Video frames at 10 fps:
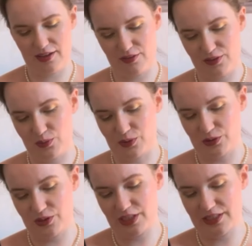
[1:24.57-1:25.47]
if you want
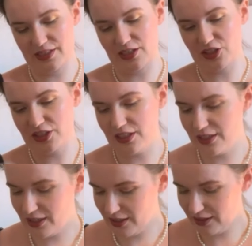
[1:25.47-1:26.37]
to destash, then
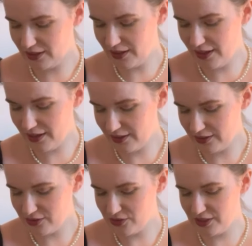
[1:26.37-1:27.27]
they're there
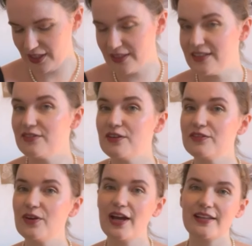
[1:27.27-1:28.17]
to take stuff
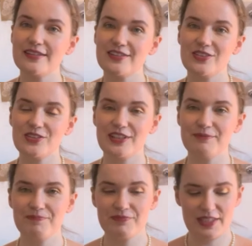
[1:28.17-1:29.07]
off your hands usually.